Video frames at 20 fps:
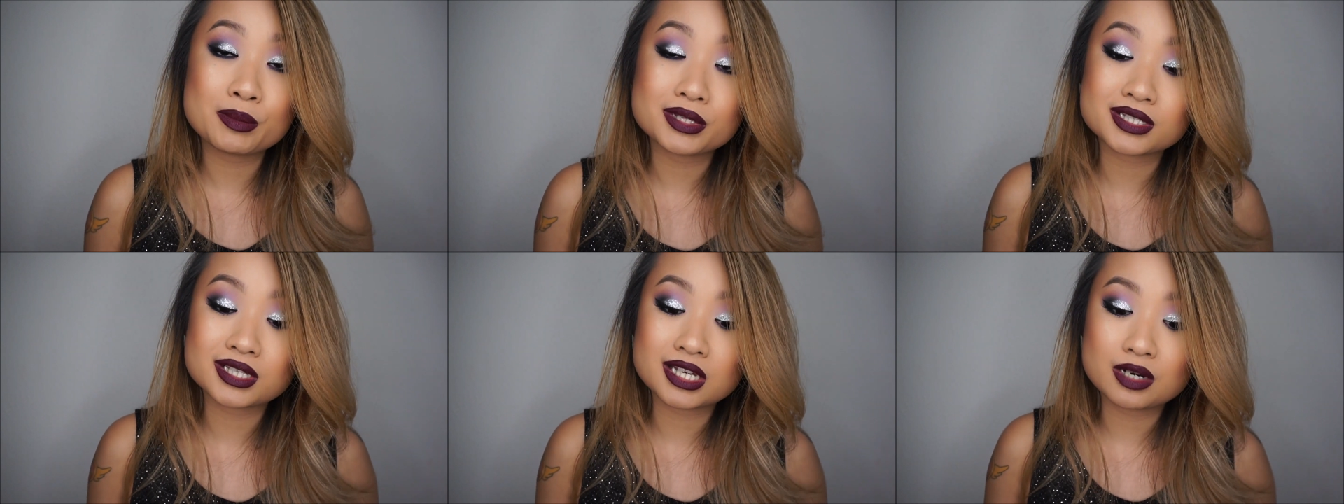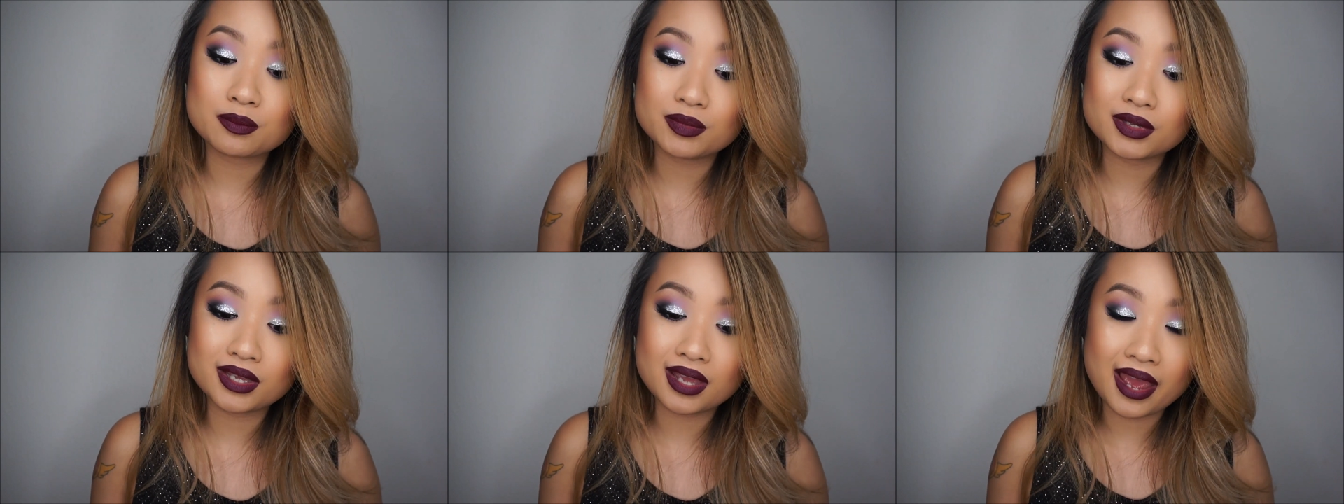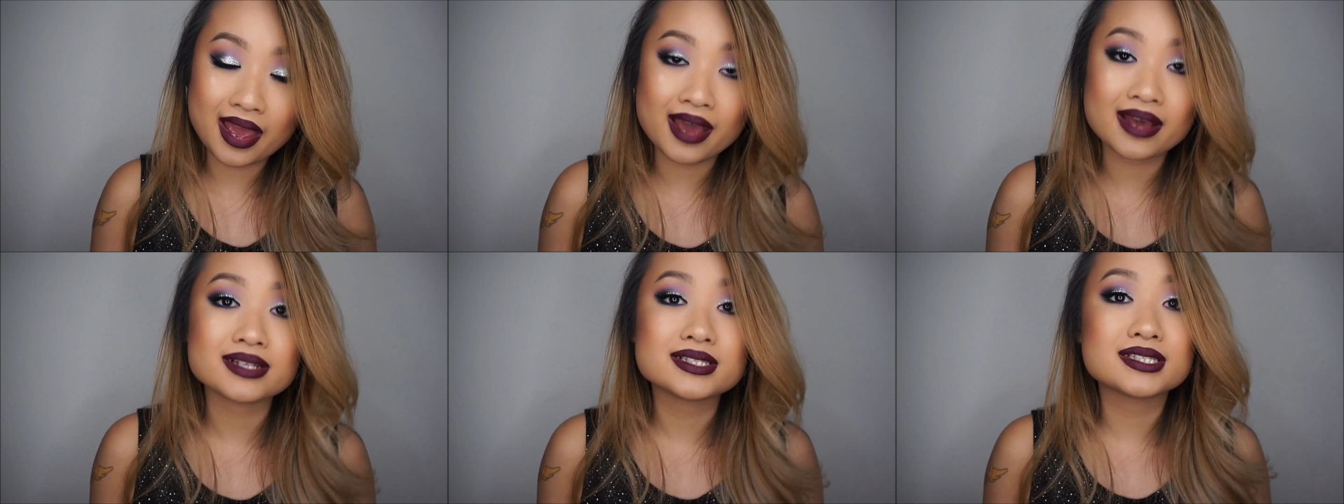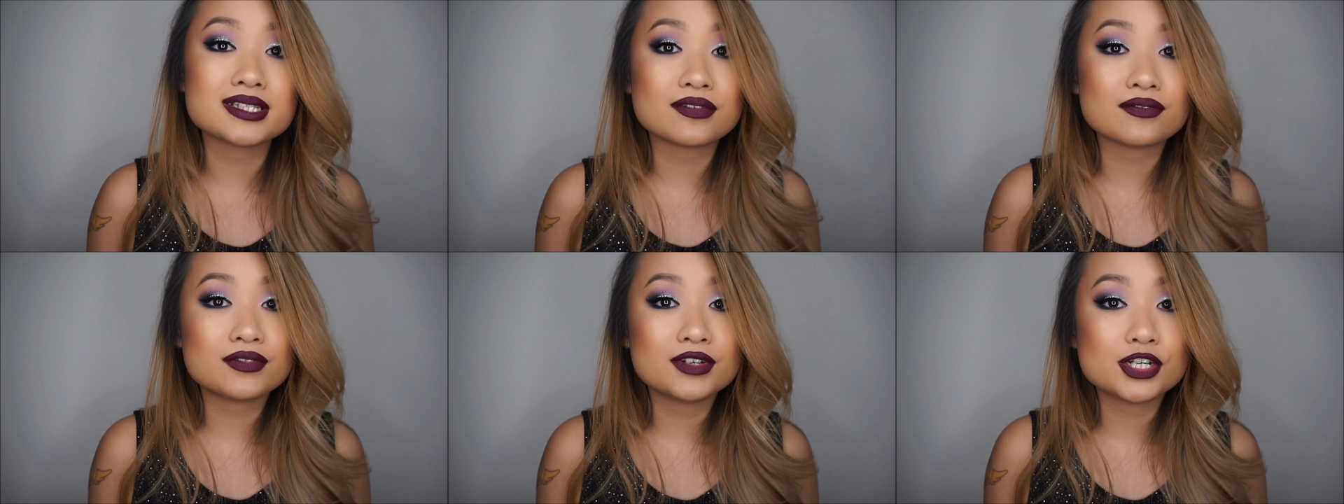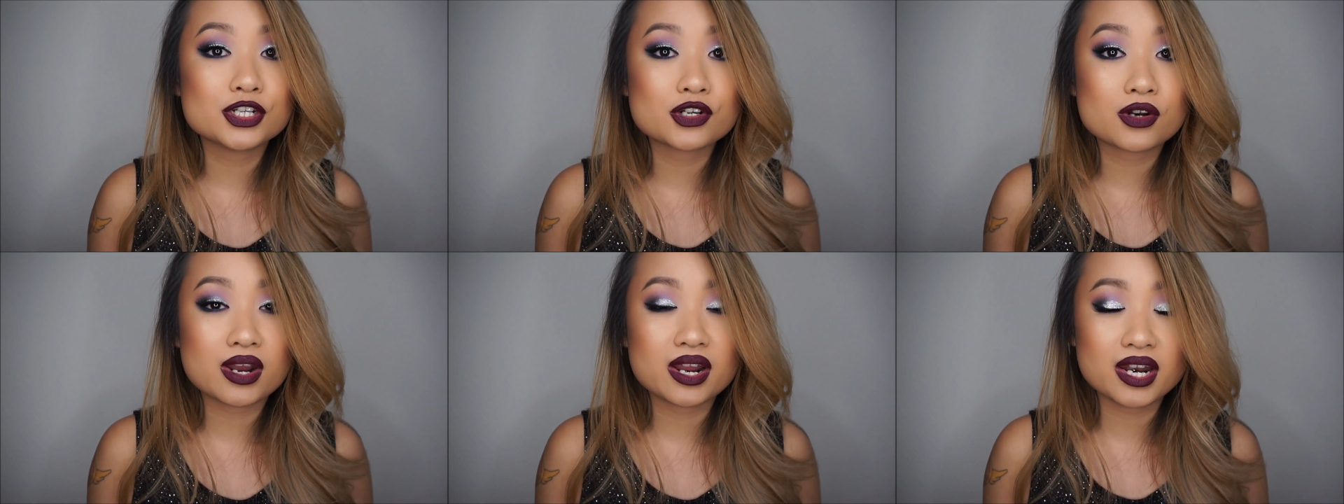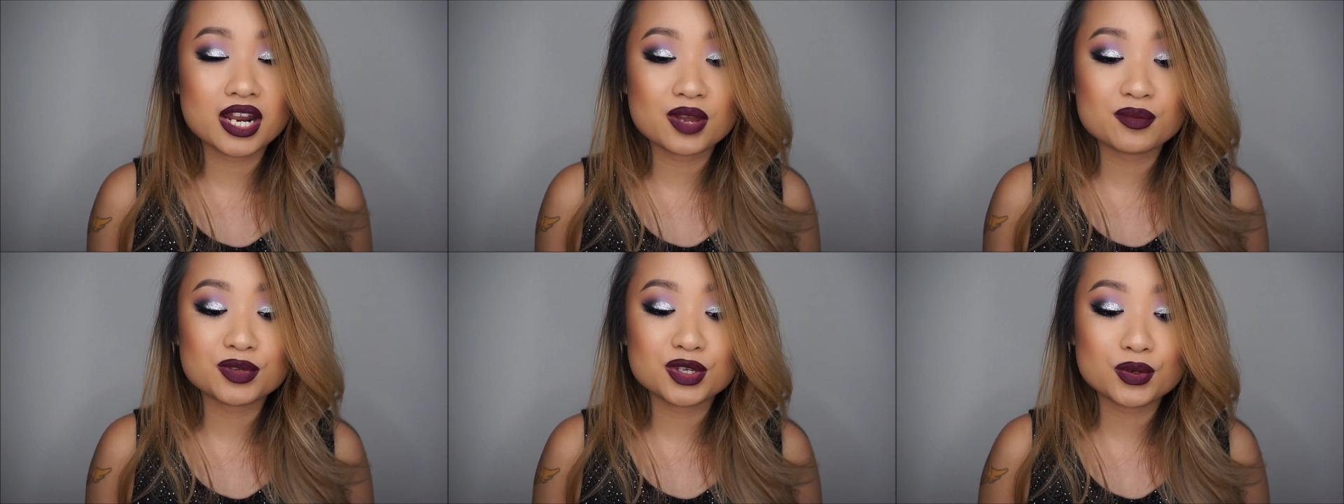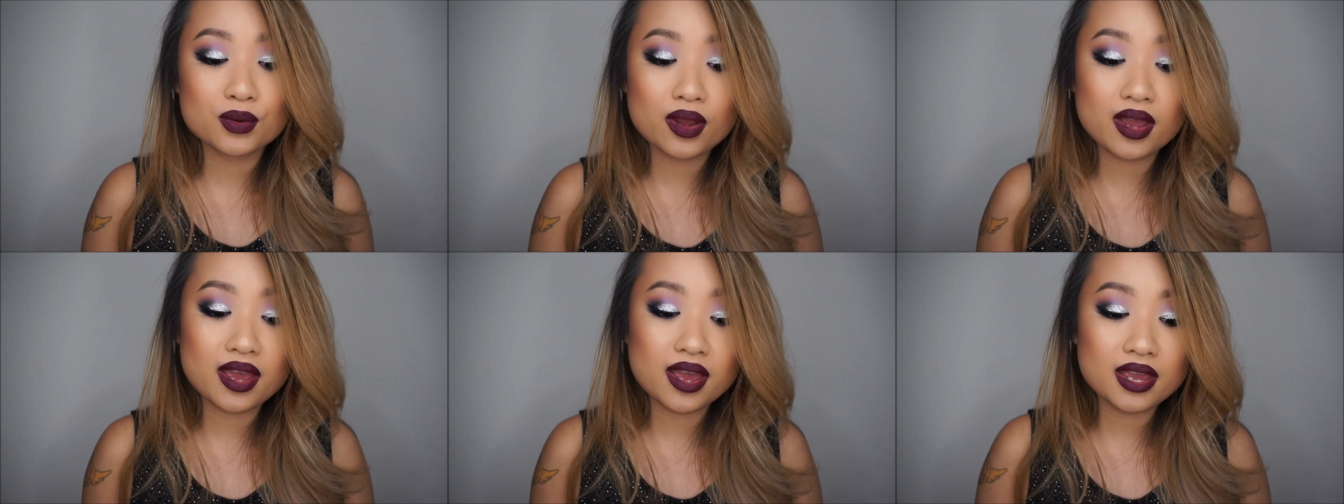It's going to be at
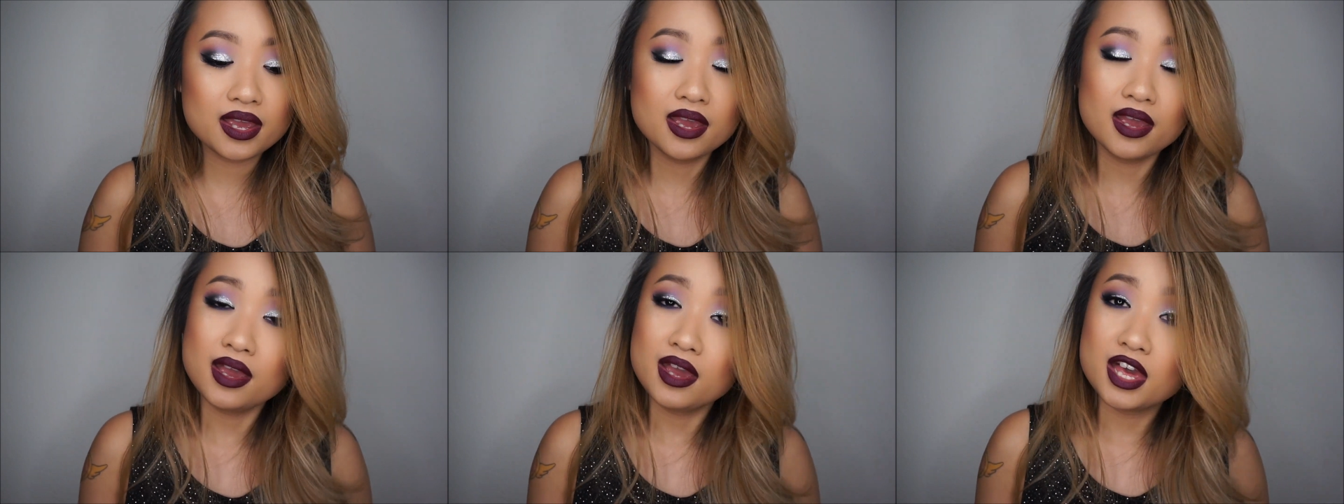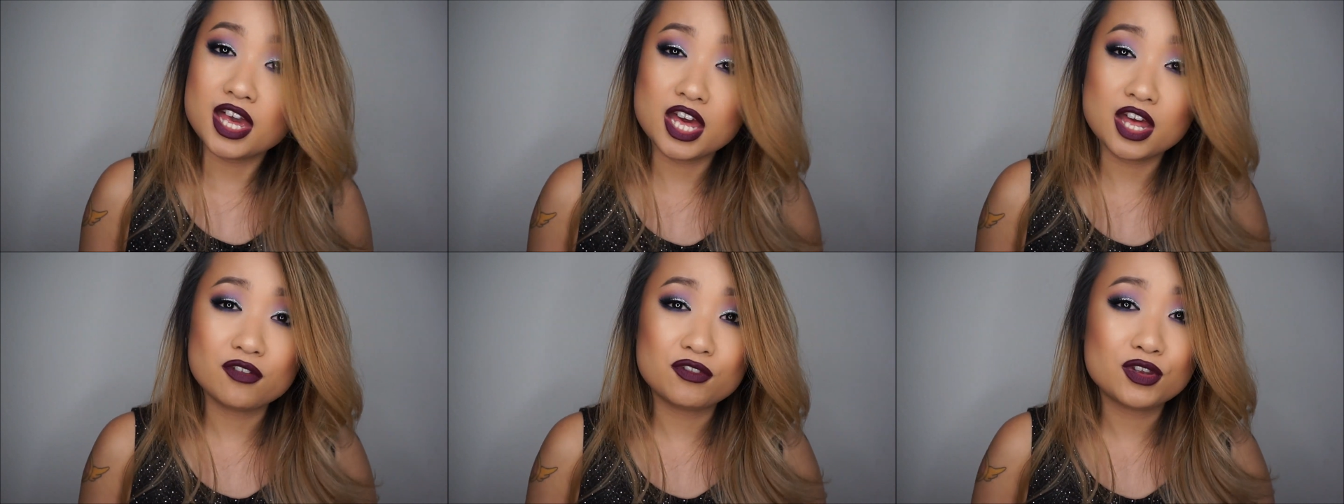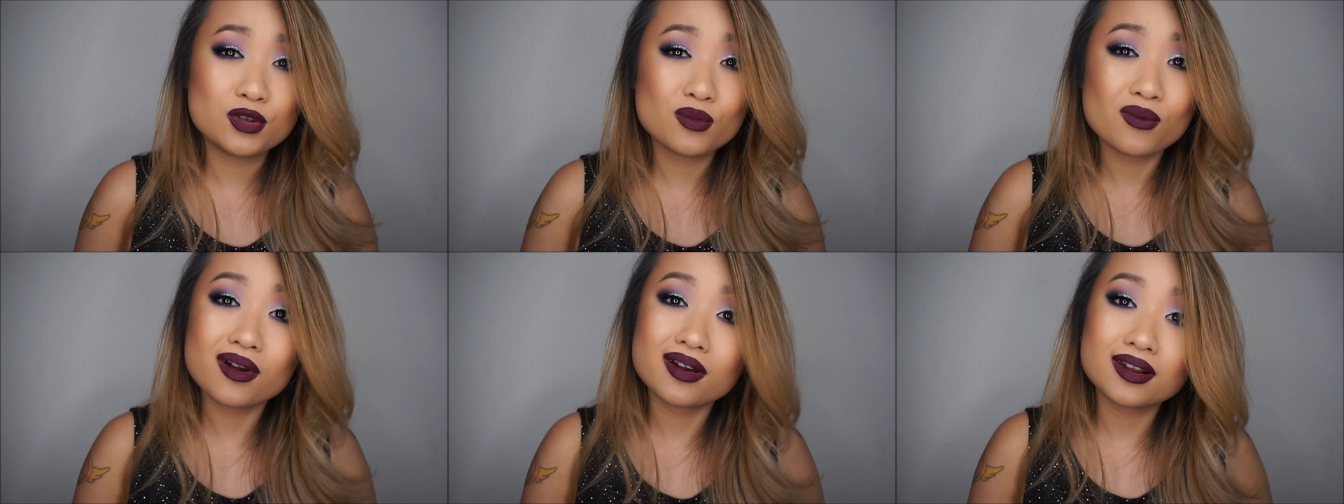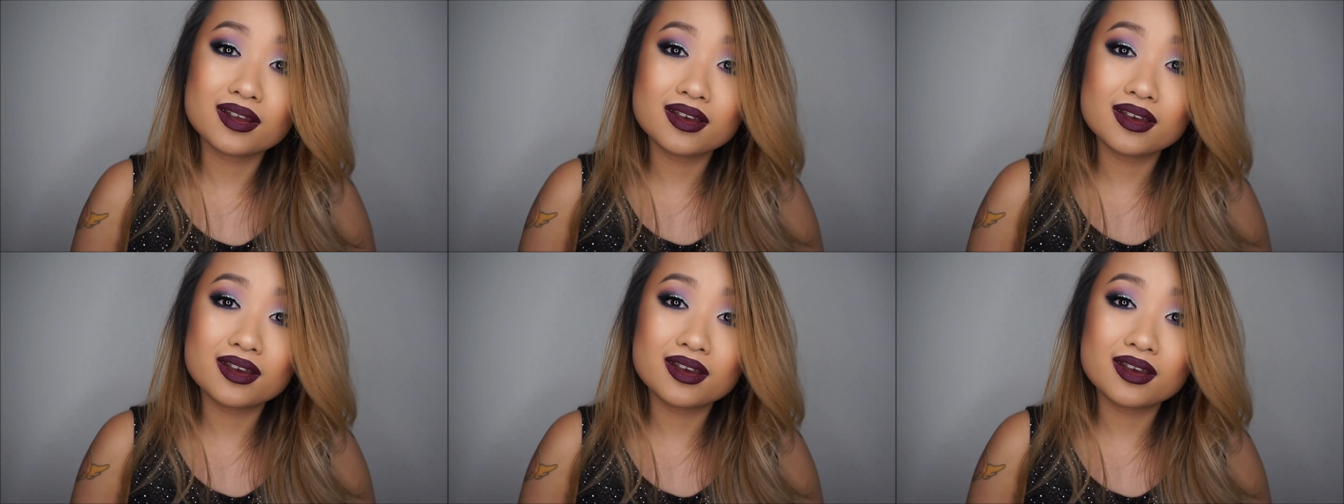STEPHANIETRANMUA, and if you want